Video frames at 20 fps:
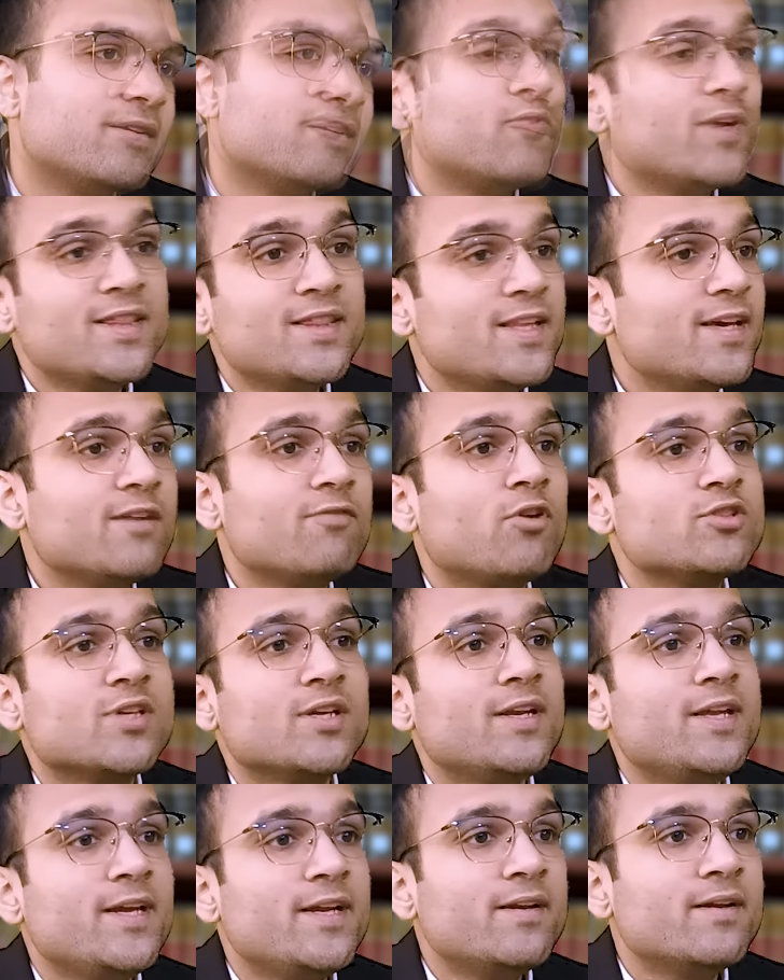When there was a
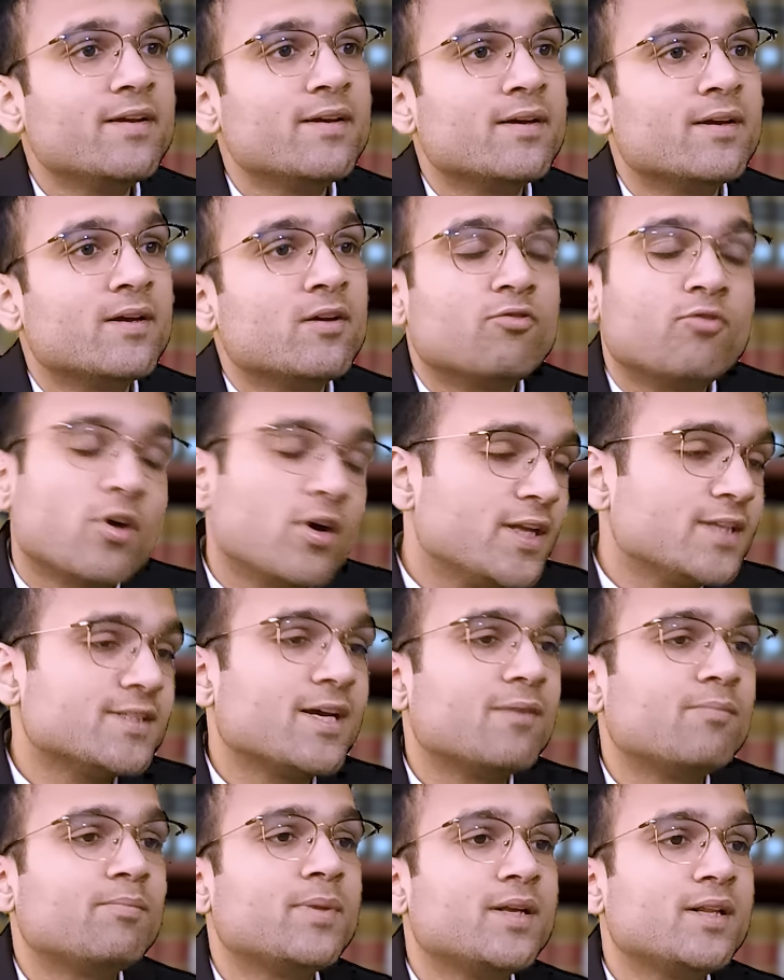need, for
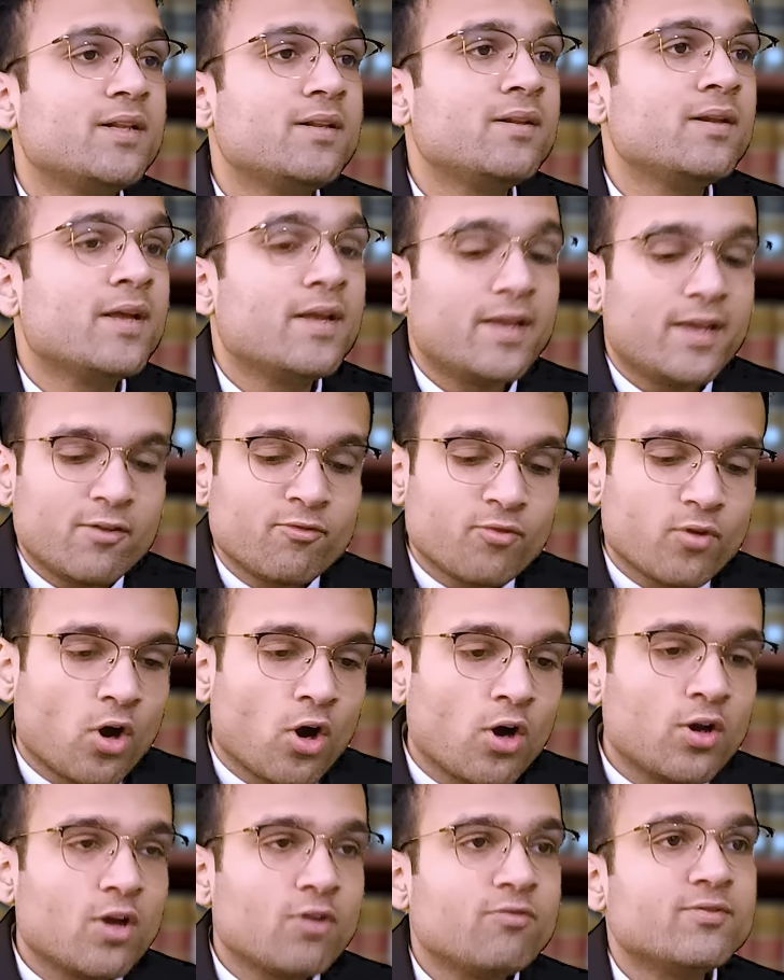example, if
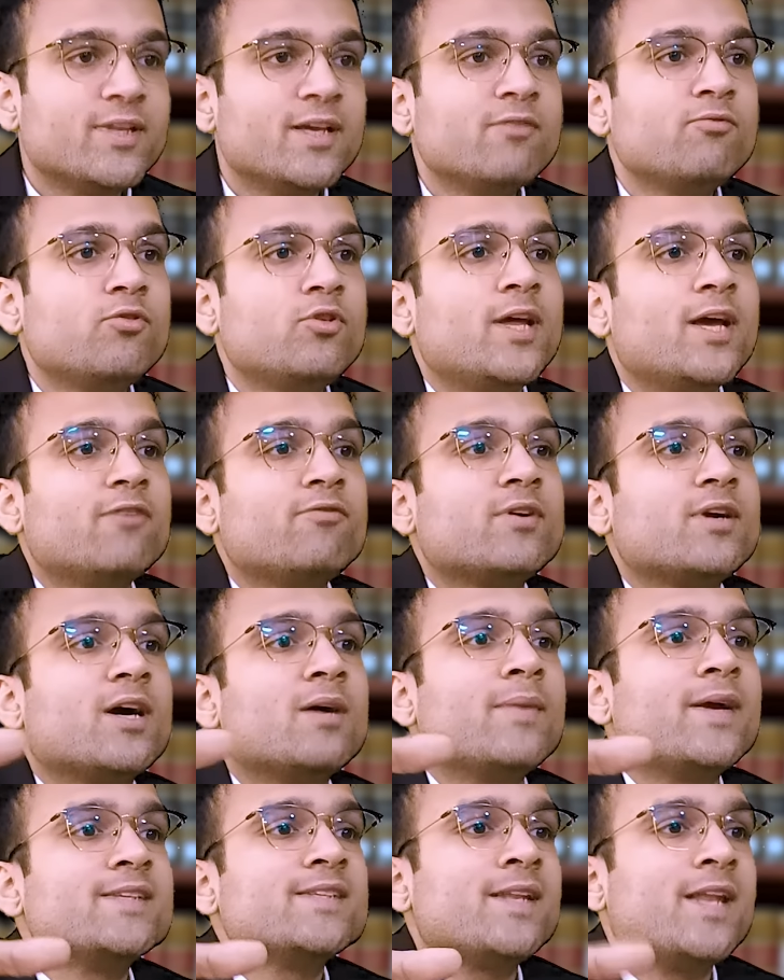all of them would have
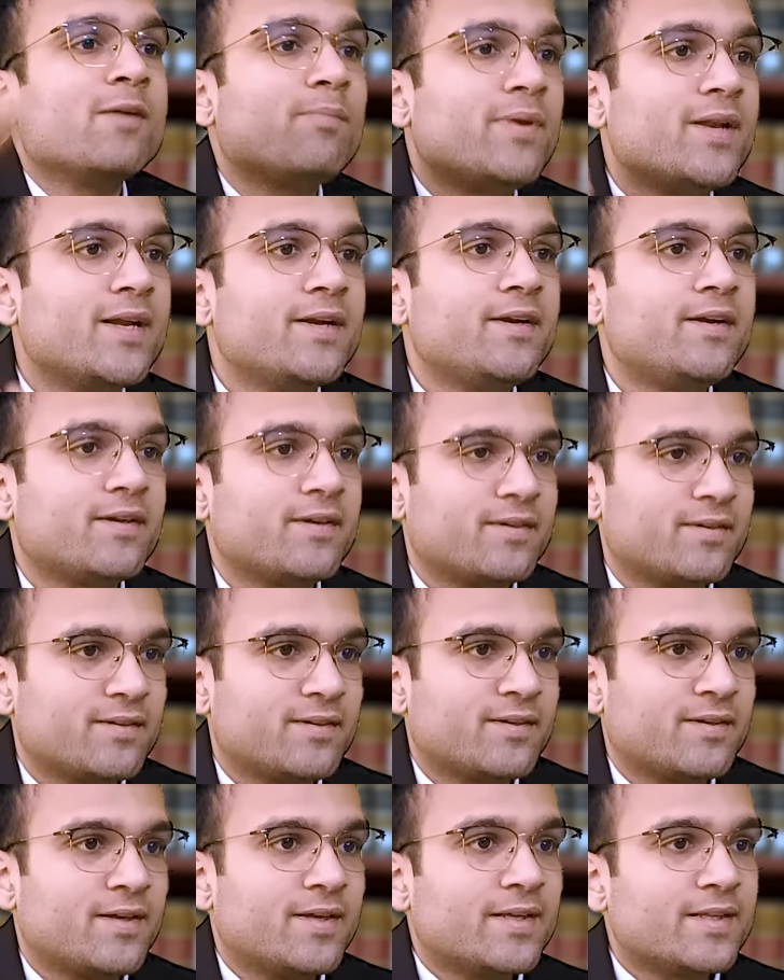come as an appellant,
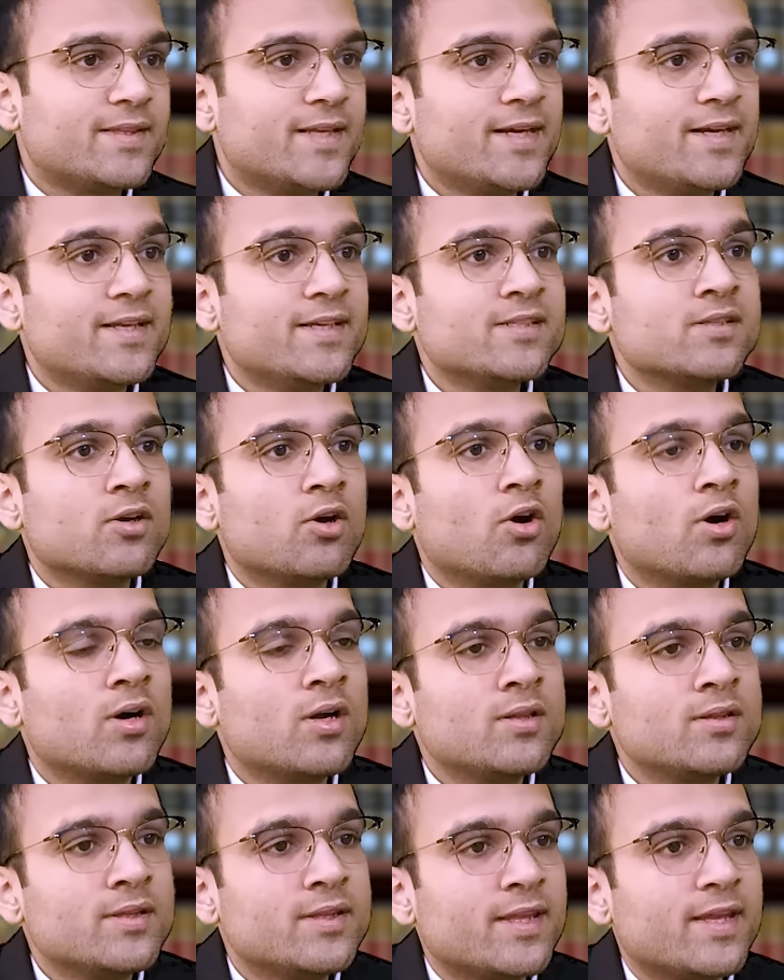that is
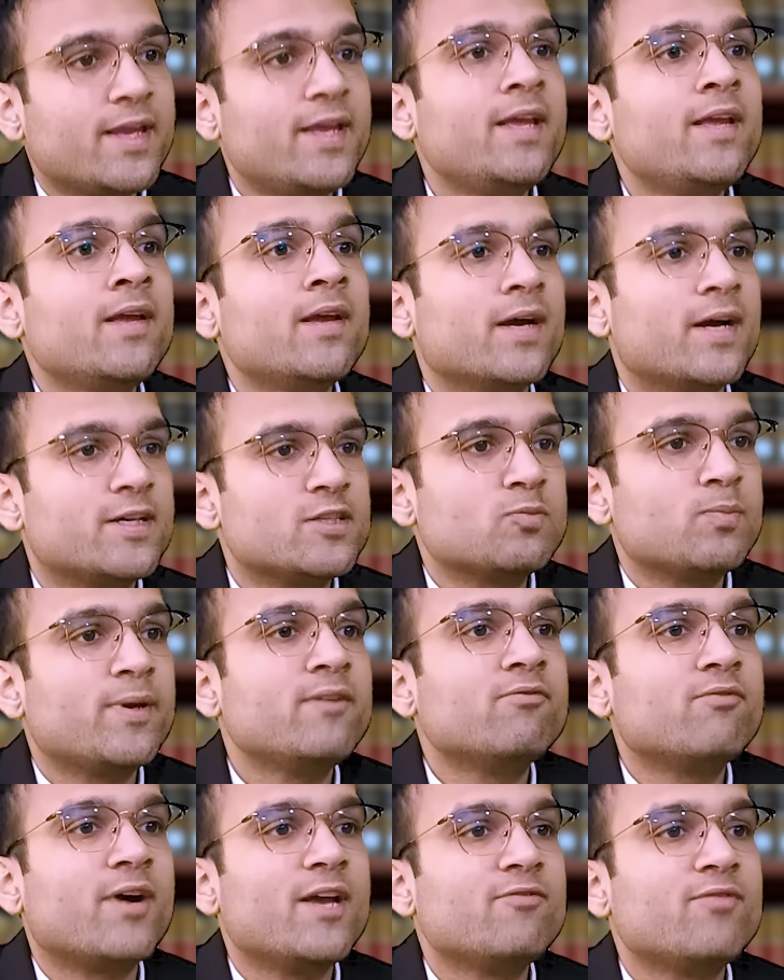all three,
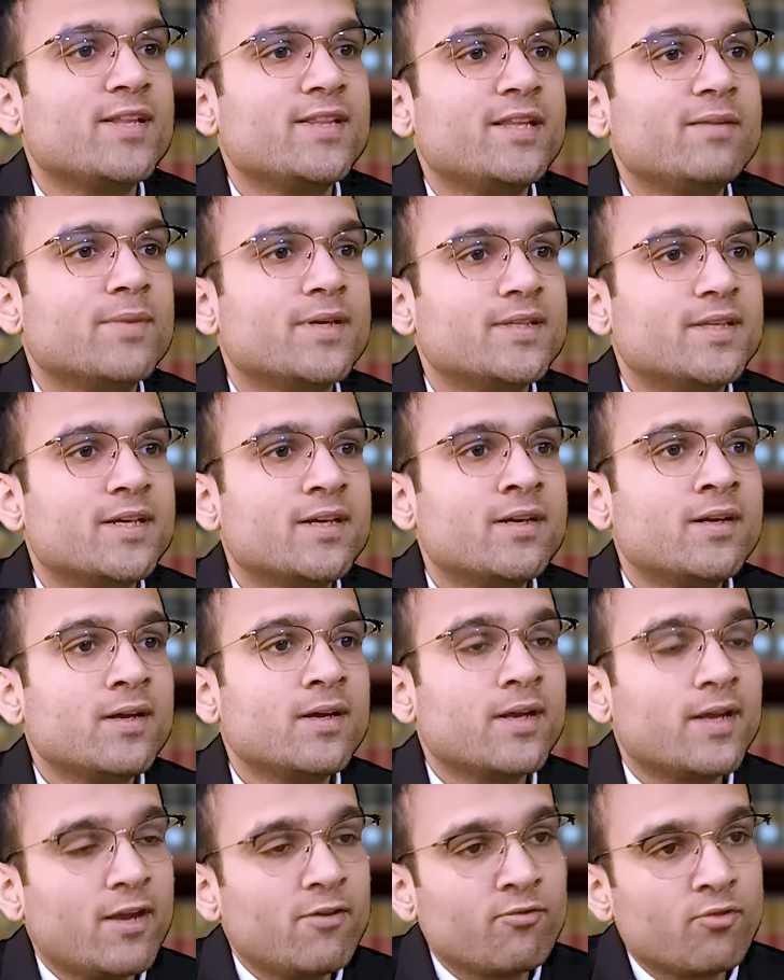husband, wife and the mother,
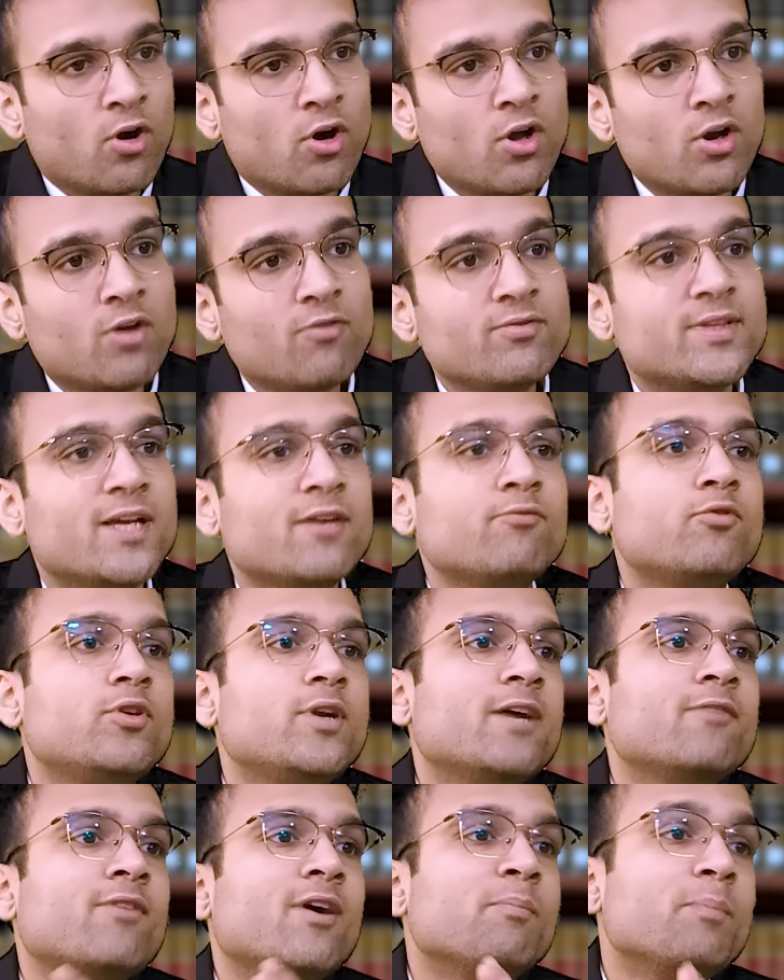if all of them would
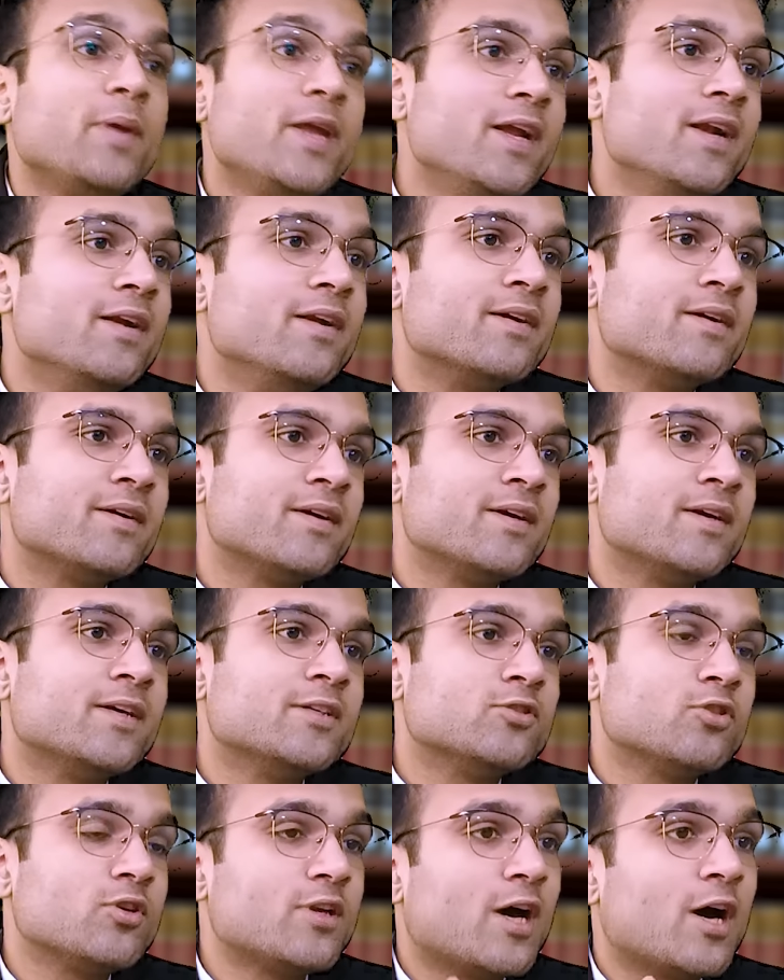have appealed,
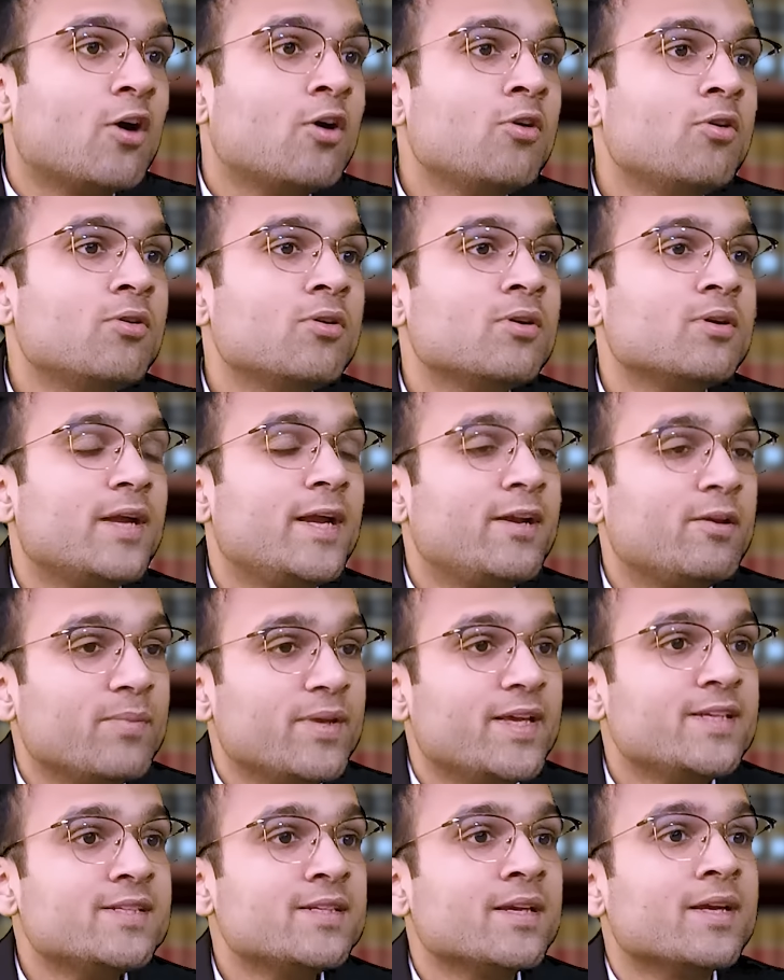so now it
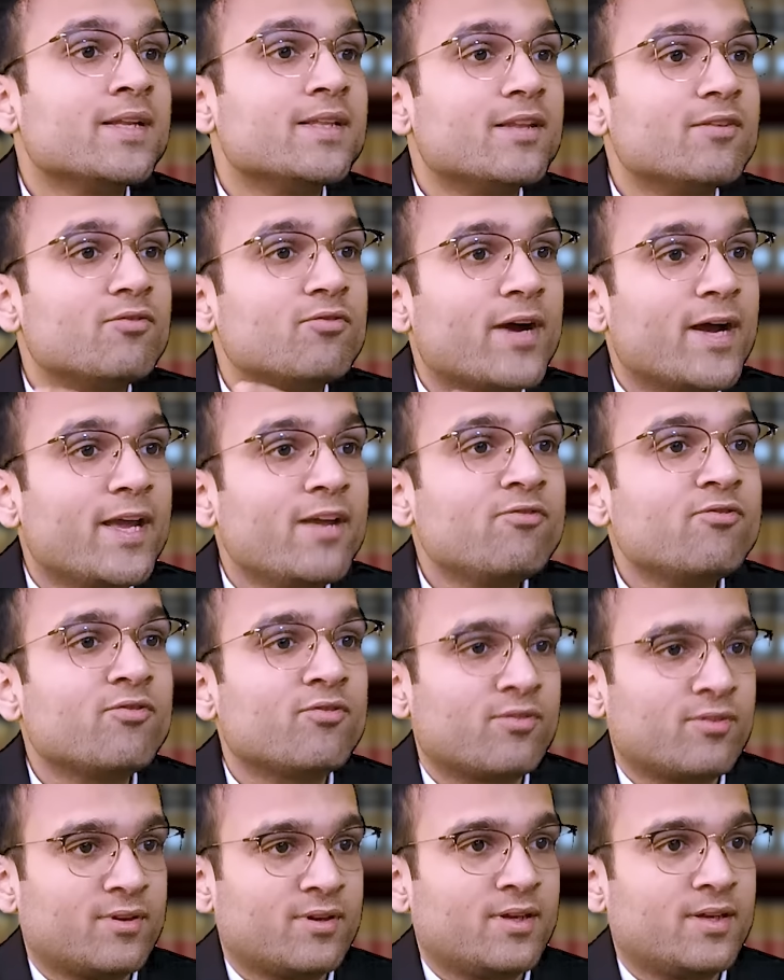means the wife